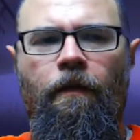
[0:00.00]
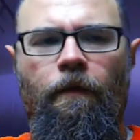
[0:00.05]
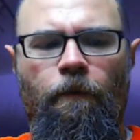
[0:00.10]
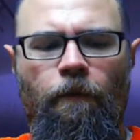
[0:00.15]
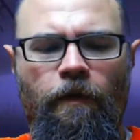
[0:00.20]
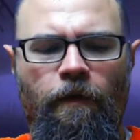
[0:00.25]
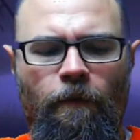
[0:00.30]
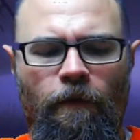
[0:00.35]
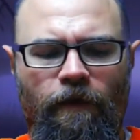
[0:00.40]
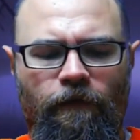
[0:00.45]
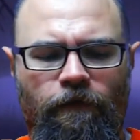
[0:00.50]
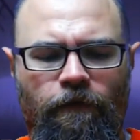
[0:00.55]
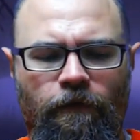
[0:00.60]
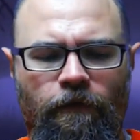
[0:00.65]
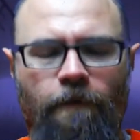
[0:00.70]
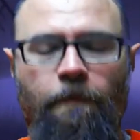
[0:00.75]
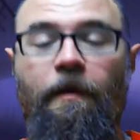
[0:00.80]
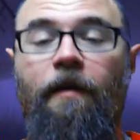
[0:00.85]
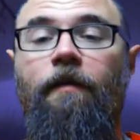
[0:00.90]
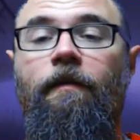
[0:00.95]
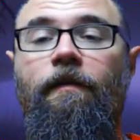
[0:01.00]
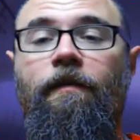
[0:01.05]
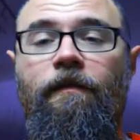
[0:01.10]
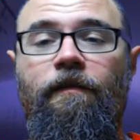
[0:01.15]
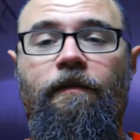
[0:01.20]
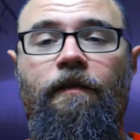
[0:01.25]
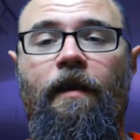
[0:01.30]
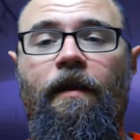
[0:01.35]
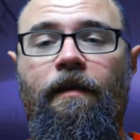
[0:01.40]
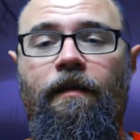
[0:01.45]
we went to the Maryland
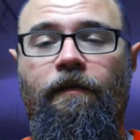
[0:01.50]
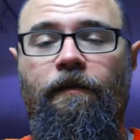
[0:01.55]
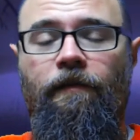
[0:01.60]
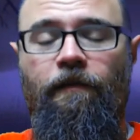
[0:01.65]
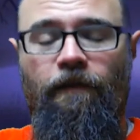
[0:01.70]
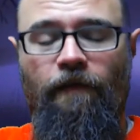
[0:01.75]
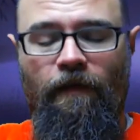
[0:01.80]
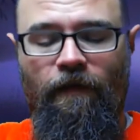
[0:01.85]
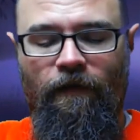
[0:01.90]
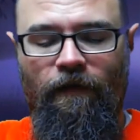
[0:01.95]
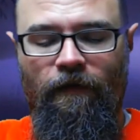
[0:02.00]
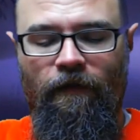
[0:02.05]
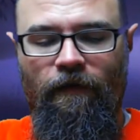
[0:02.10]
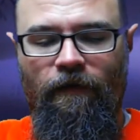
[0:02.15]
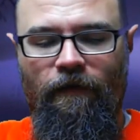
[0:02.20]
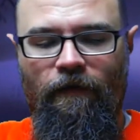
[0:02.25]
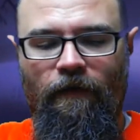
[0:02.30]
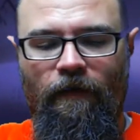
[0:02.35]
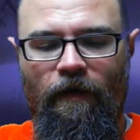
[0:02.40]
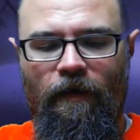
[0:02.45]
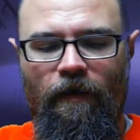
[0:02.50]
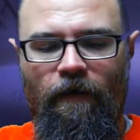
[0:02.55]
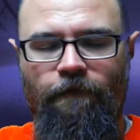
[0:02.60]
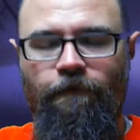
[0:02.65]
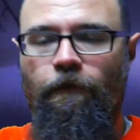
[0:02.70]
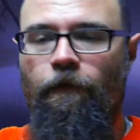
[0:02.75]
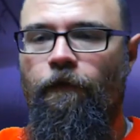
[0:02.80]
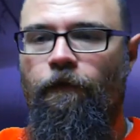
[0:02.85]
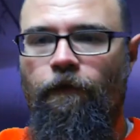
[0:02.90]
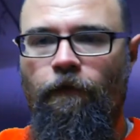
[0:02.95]
Science Center
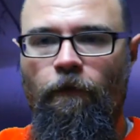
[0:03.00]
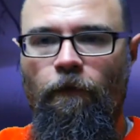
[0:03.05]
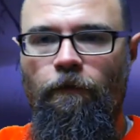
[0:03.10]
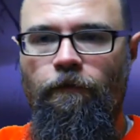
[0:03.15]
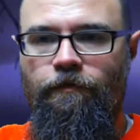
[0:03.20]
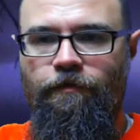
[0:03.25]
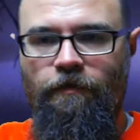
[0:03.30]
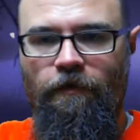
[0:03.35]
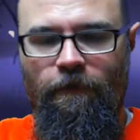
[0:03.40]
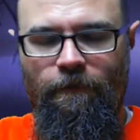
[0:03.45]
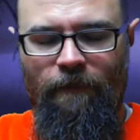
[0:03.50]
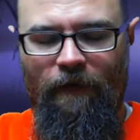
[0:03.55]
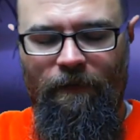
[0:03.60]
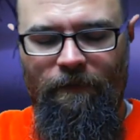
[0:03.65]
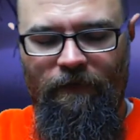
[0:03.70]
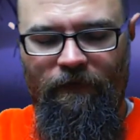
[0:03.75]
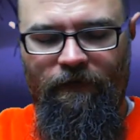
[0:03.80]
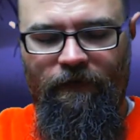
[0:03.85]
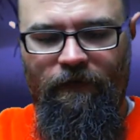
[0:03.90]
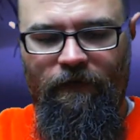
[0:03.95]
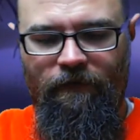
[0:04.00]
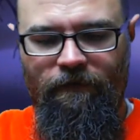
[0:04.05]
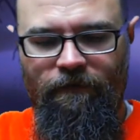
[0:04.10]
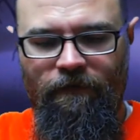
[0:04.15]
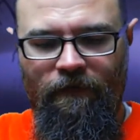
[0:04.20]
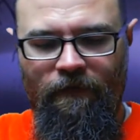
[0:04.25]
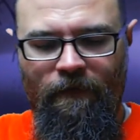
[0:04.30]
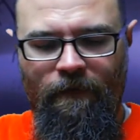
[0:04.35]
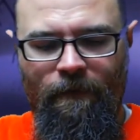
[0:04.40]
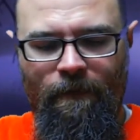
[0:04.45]
for a school trip, I believe.
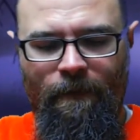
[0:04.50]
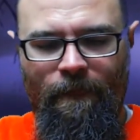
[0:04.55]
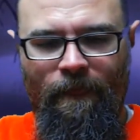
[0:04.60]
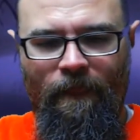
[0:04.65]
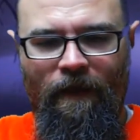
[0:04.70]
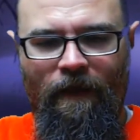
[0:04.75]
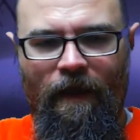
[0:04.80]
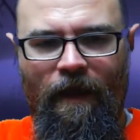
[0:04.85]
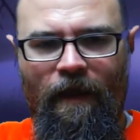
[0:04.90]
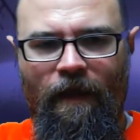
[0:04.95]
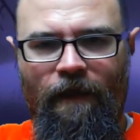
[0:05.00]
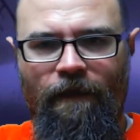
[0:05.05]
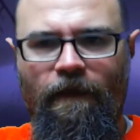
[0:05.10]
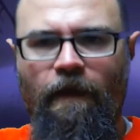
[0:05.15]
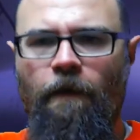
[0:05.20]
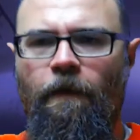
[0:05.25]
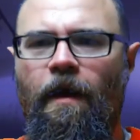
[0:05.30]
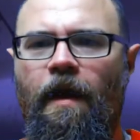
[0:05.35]
And they were